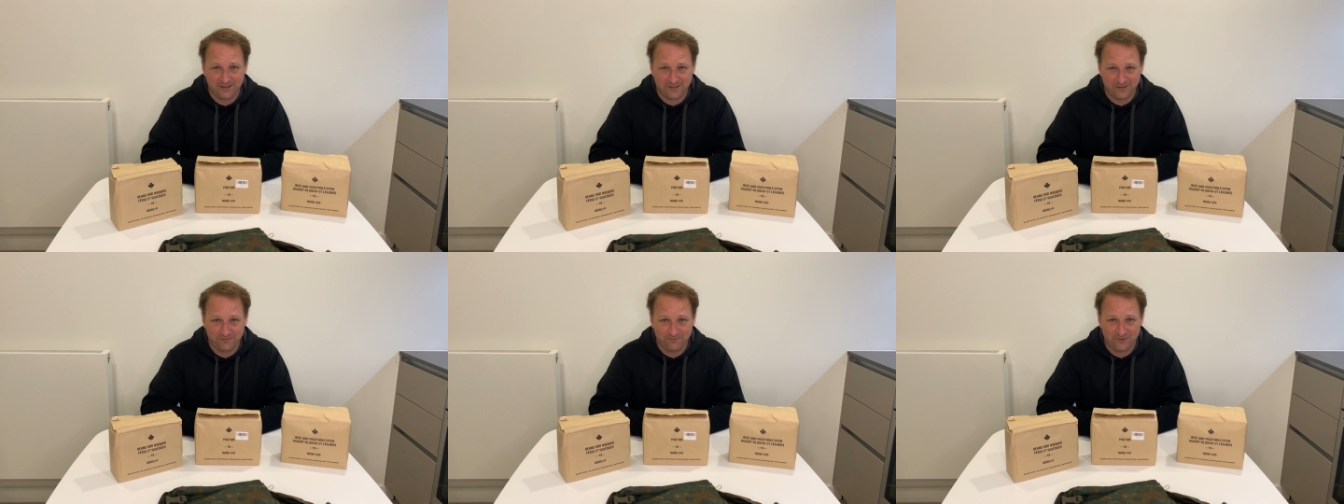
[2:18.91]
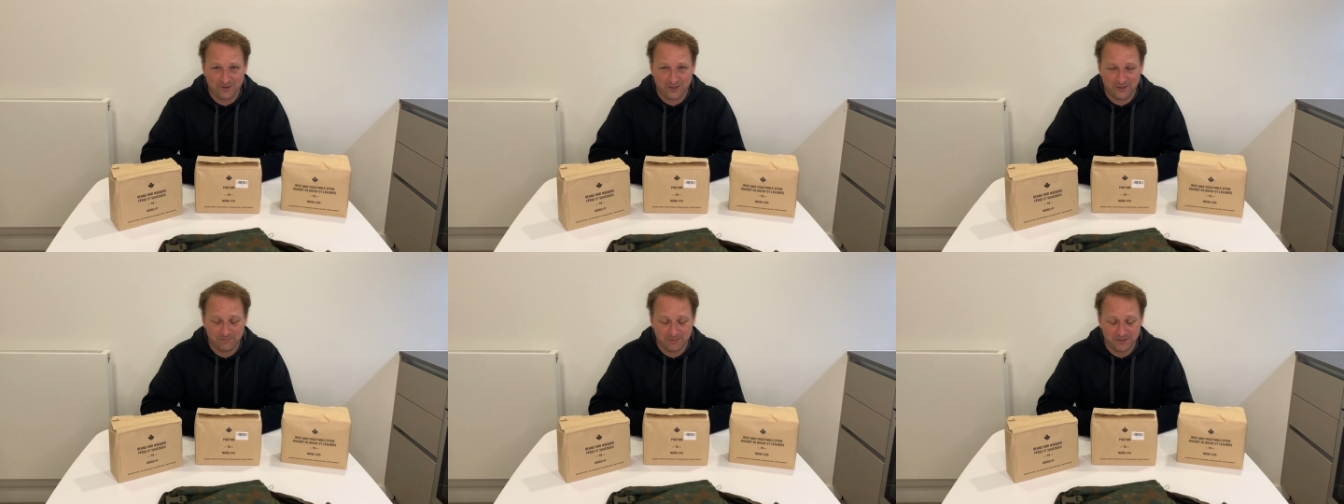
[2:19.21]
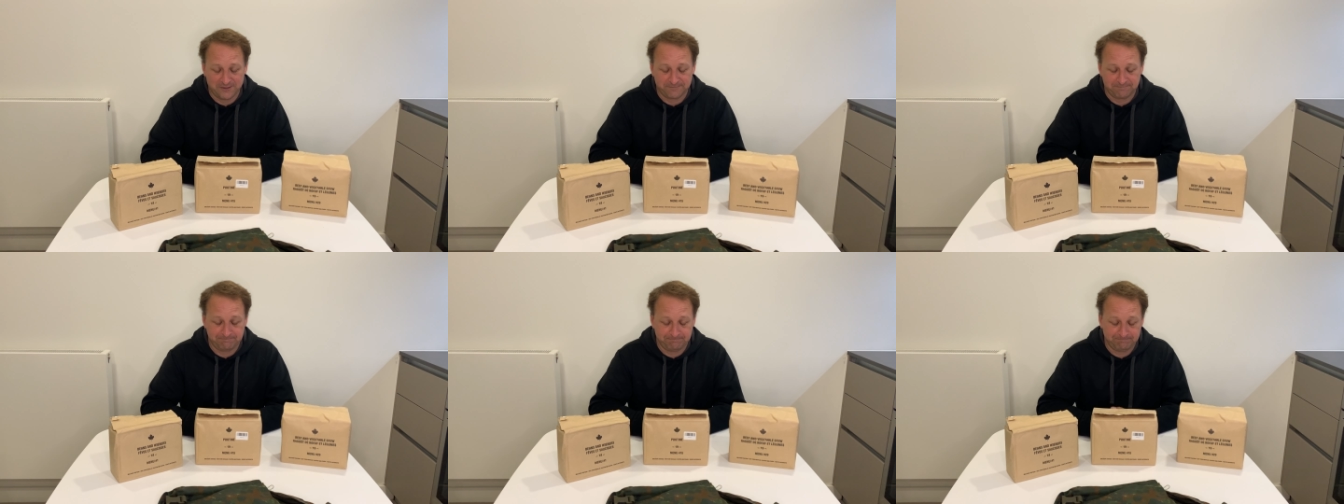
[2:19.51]
environment?
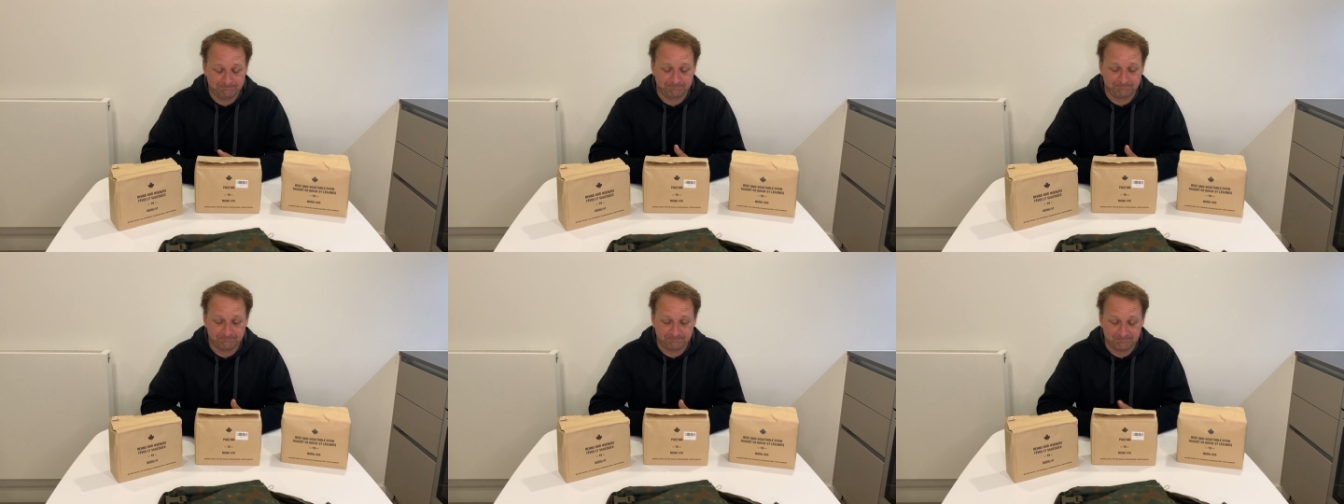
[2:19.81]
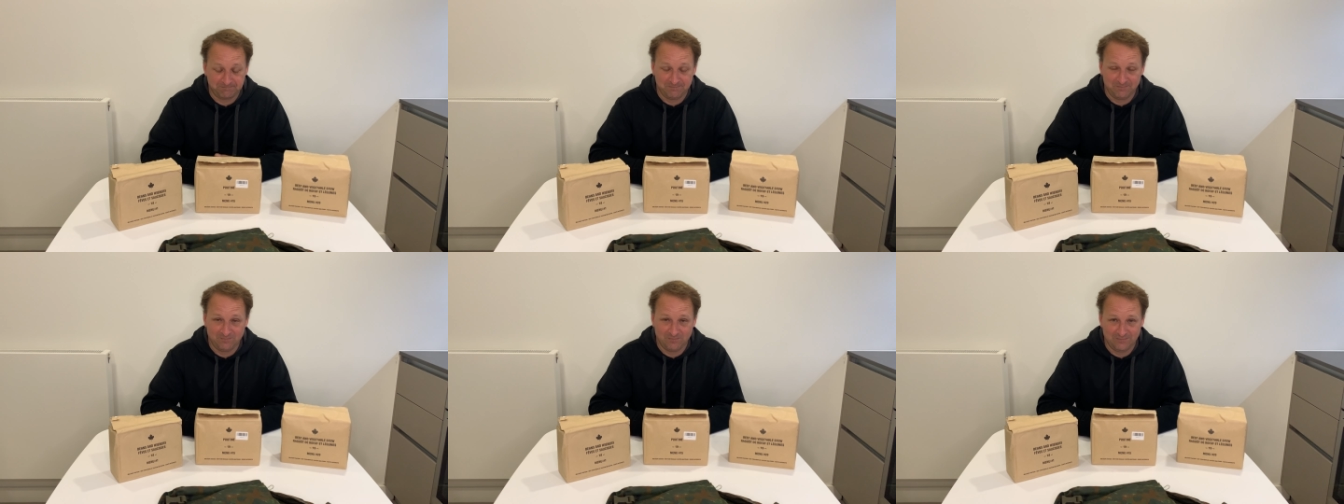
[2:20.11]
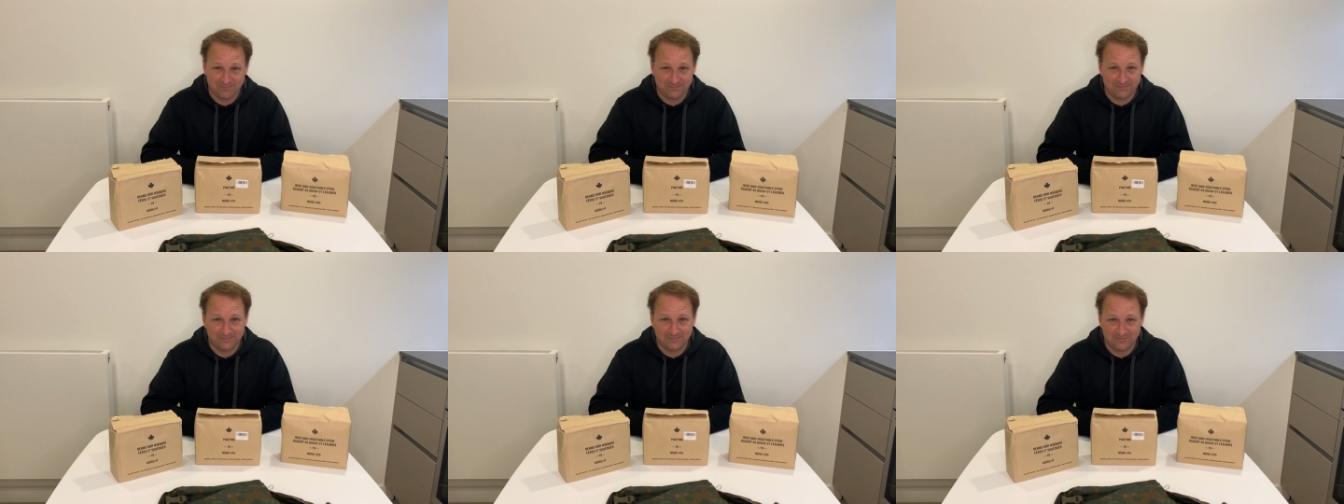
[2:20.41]

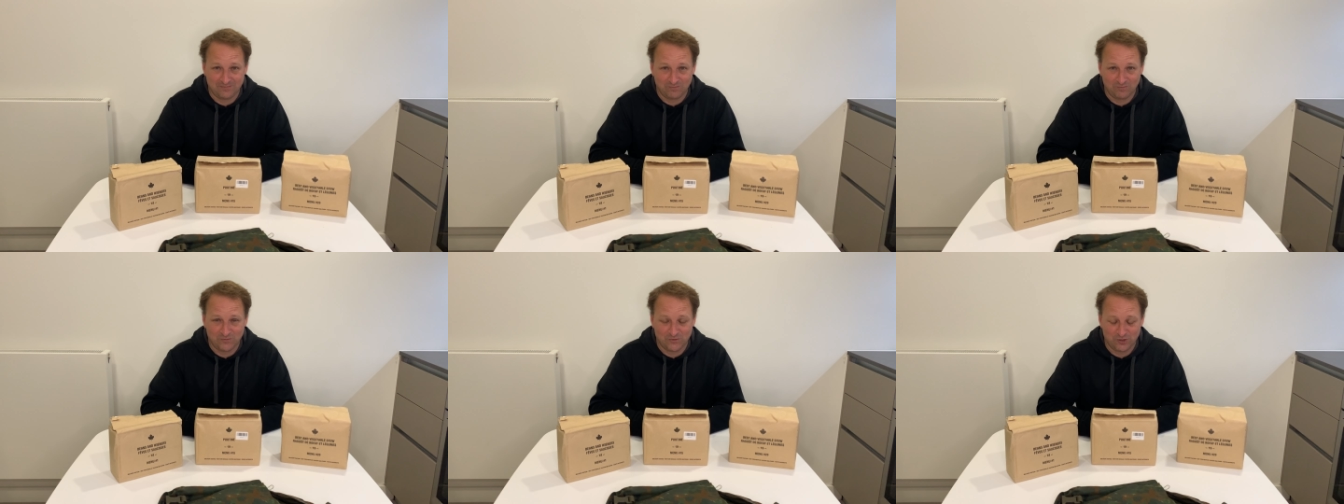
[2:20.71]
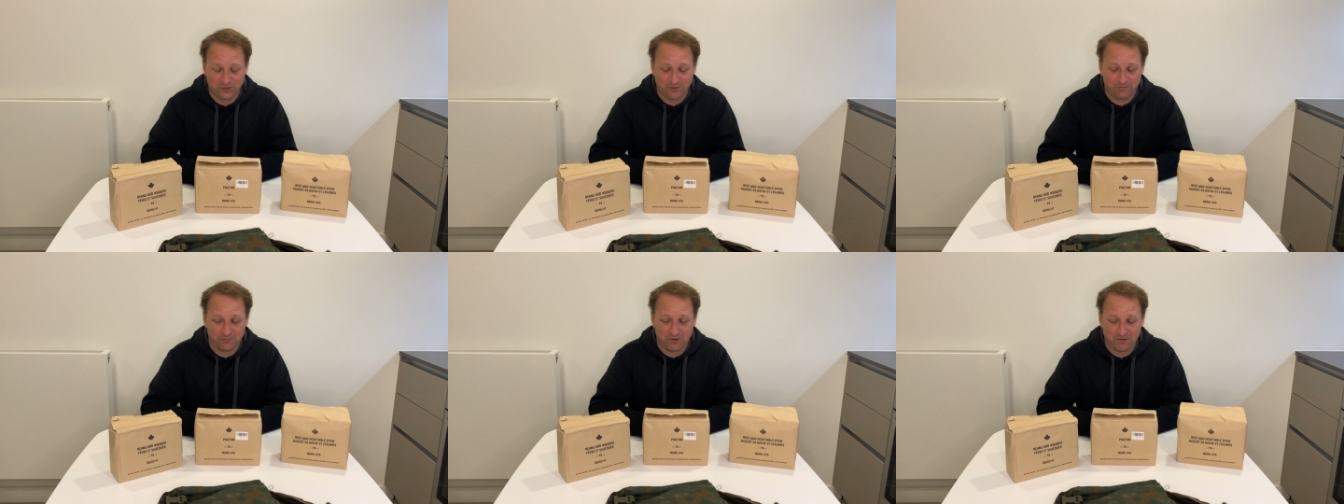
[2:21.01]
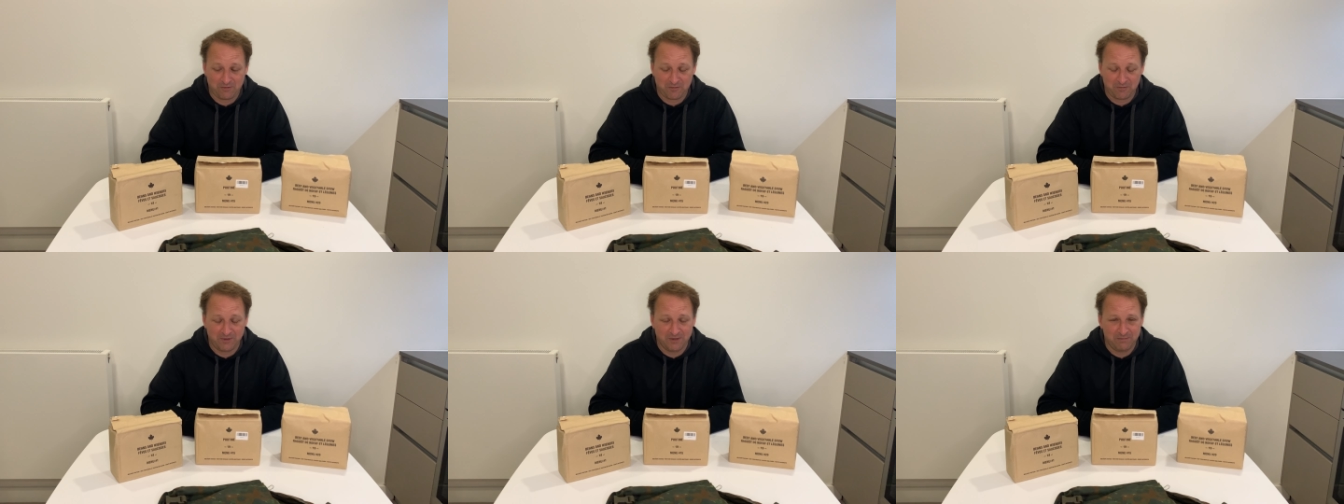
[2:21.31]
Should
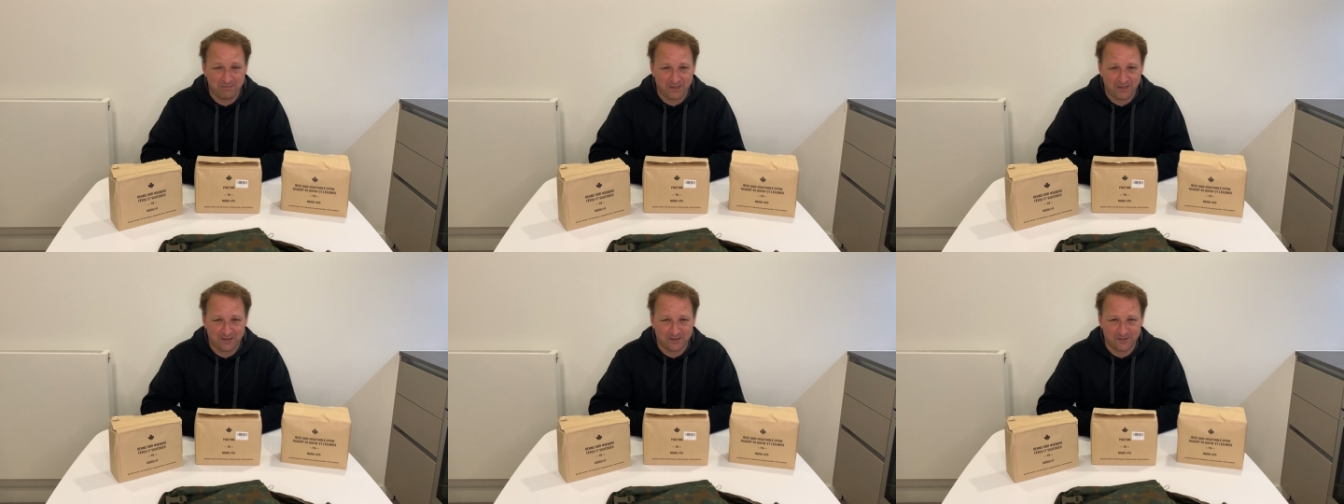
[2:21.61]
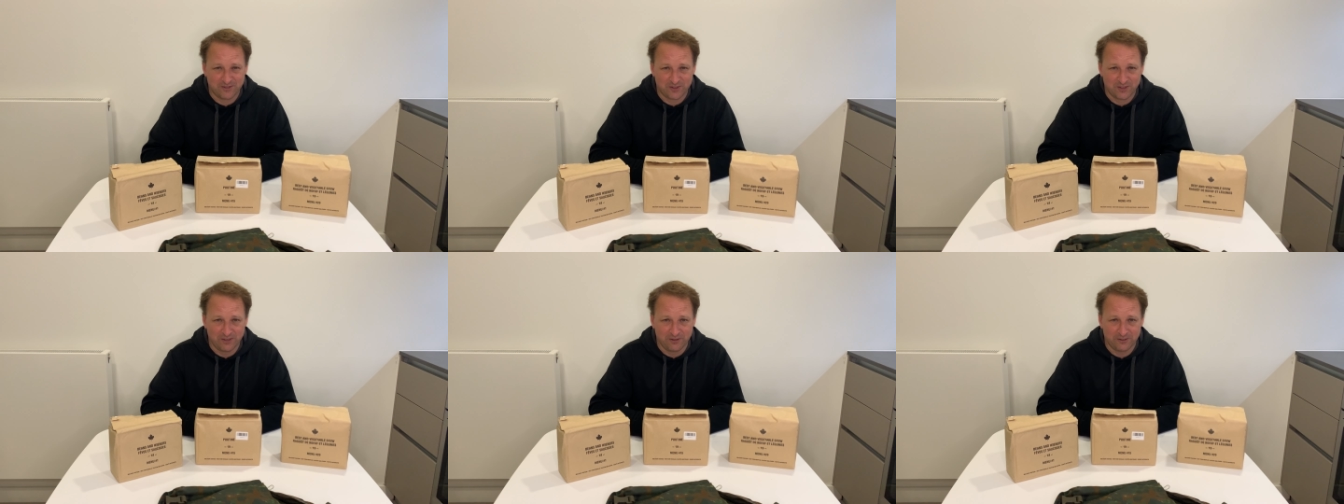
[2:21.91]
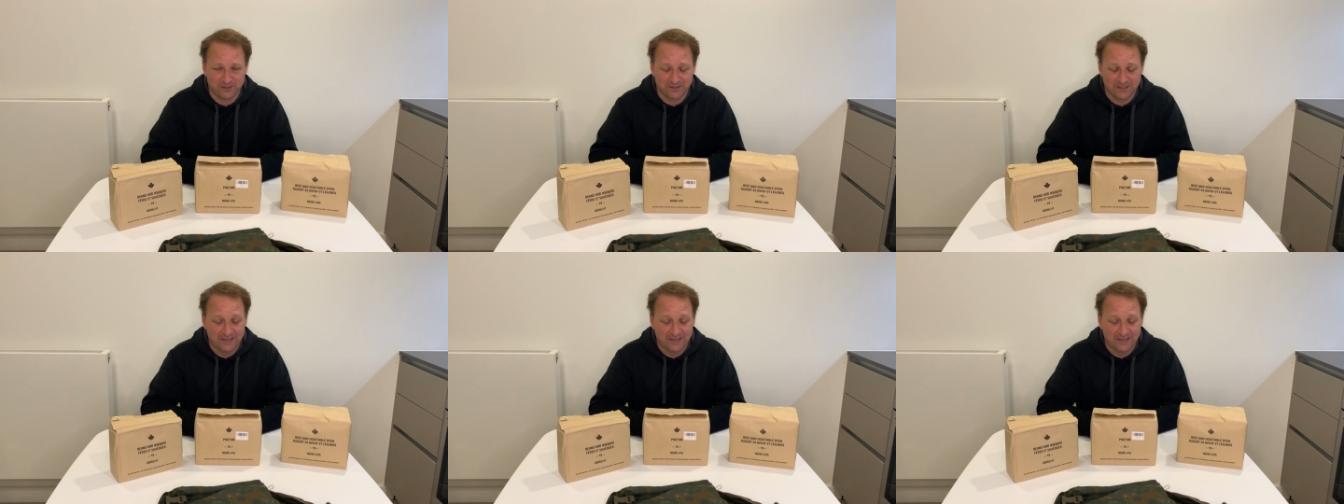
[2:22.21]
probably be considered.